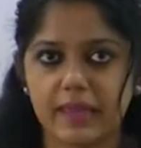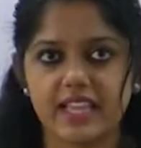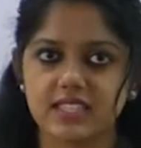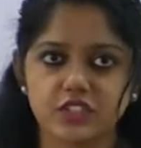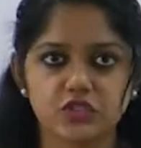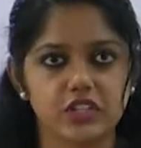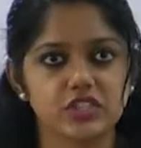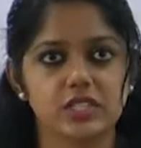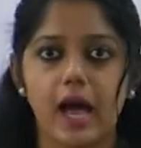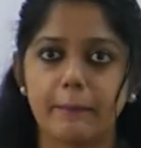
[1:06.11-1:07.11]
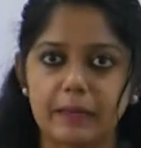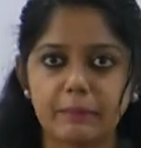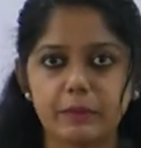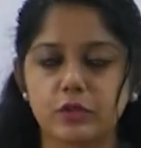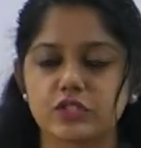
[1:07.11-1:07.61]
Basic structure,
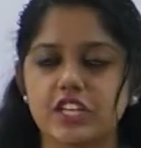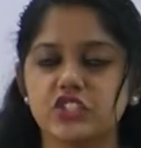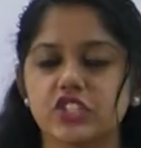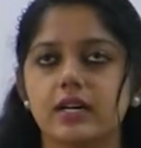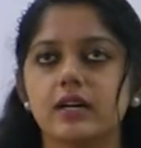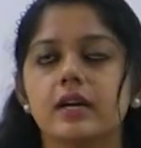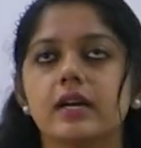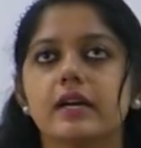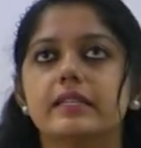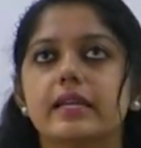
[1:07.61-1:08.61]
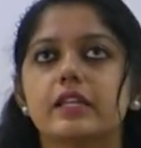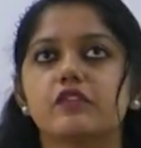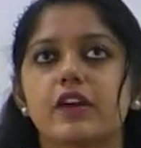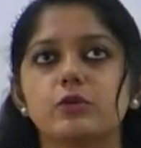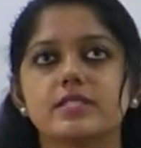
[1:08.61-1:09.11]
amendment procedure, then if
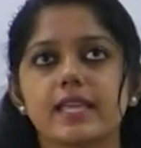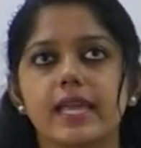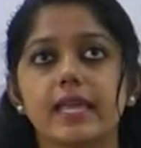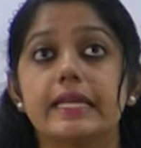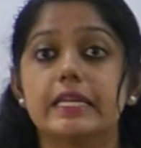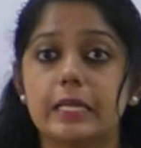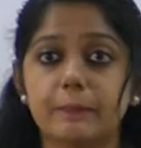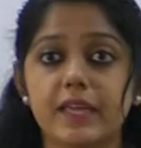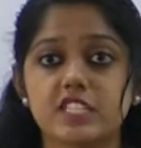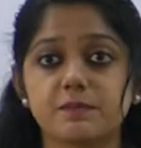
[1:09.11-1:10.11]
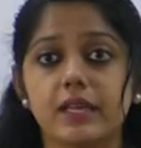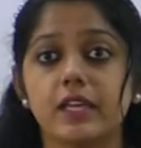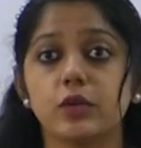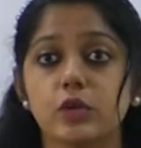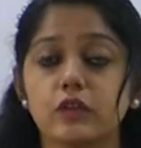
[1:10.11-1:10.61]
I would say in
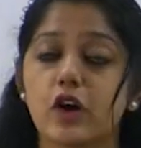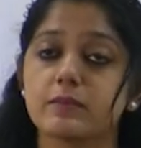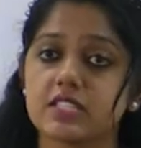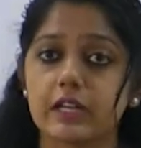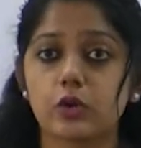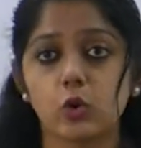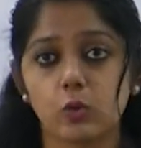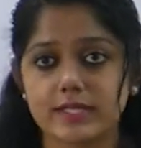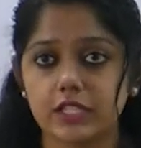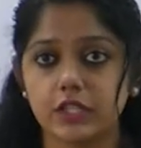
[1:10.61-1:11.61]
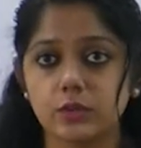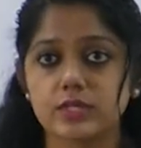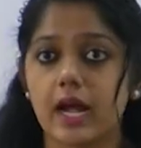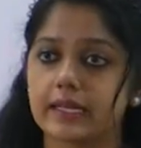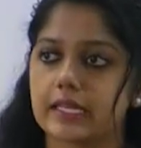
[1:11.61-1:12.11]
DPSP, Uniform Civil Code was in
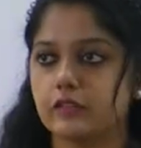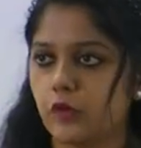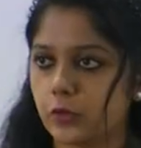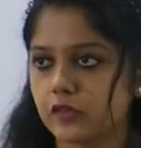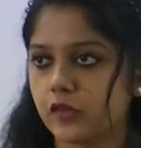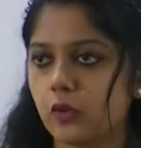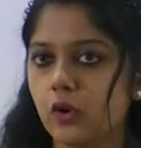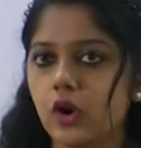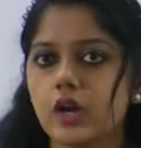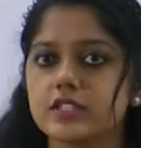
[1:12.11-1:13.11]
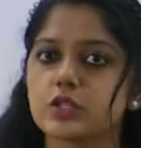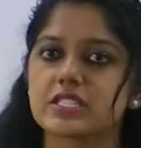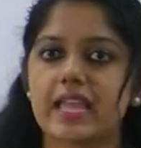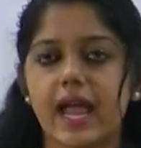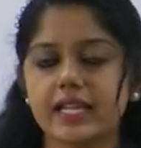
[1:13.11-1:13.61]
news, Article 44. So
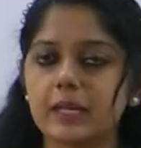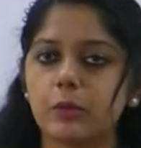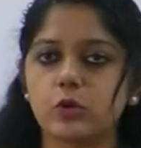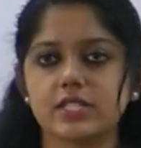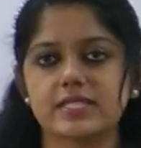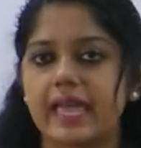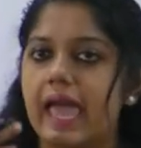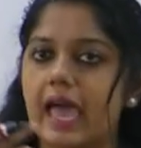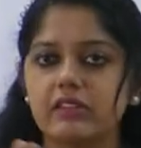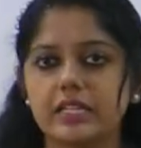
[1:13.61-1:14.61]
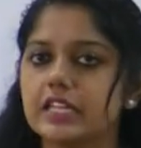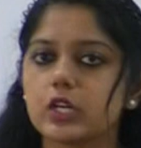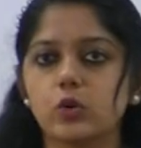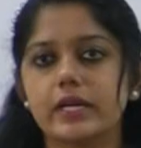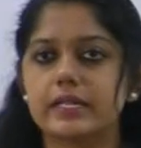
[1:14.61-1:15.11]
static portions I haven't
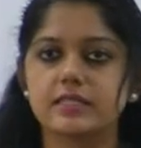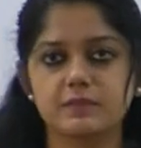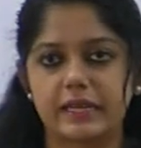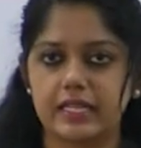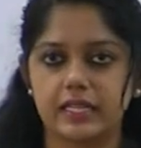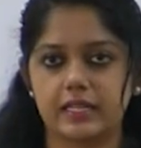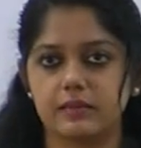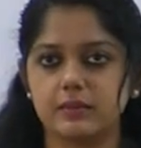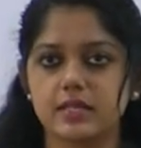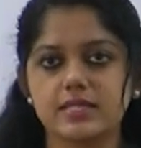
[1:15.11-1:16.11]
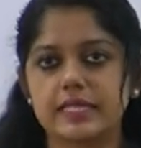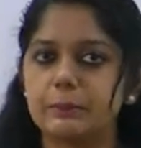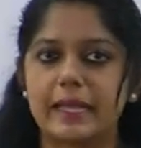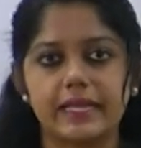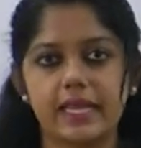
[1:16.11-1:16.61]
included in this material because
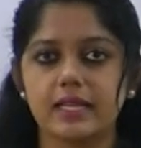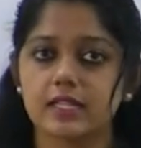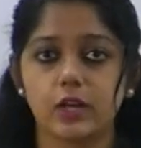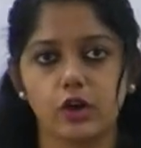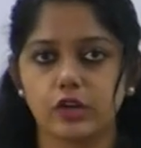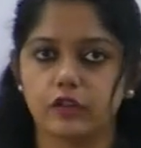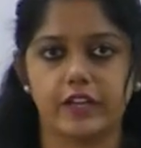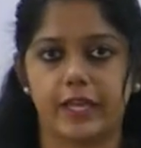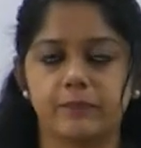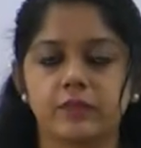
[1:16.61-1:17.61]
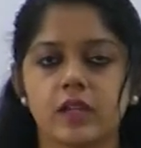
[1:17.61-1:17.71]
it may take a lot of time.